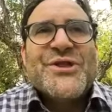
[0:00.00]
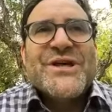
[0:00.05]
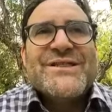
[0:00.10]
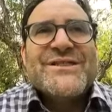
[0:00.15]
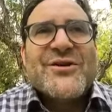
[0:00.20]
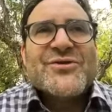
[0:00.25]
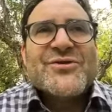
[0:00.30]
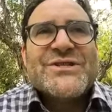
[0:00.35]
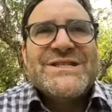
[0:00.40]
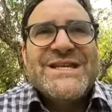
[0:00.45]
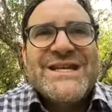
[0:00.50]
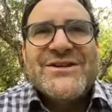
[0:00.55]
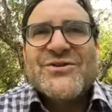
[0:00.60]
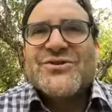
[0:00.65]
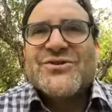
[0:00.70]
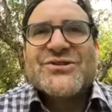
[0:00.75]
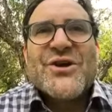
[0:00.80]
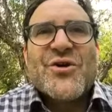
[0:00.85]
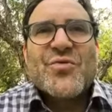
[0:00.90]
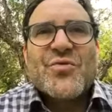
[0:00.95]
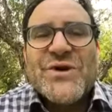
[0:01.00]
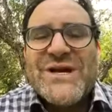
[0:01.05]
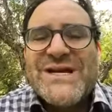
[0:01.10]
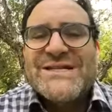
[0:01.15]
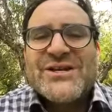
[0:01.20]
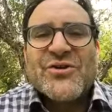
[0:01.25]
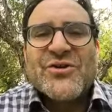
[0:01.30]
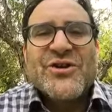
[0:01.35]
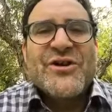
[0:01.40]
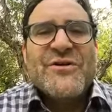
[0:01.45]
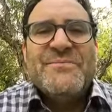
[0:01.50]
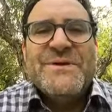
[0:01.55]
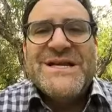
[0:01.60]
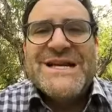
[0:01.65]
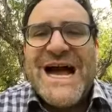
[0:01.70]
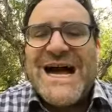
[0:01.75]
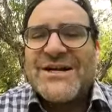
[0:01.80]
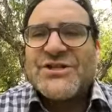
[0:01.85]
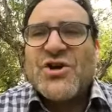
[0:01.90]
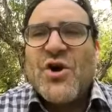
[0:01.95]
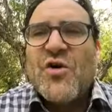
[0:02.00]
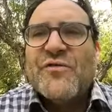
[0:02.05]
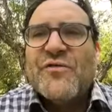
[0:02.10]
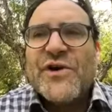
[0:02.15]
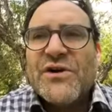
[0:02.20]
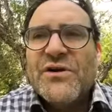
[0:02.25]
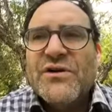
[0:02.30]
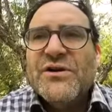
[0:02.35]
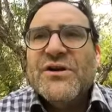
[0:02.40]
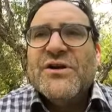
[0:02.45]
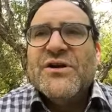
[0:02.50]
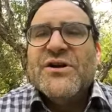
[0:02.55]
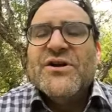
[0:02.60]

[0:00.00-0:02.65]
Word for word: think they're cedars, they're reeds, they're gonna be knocked over.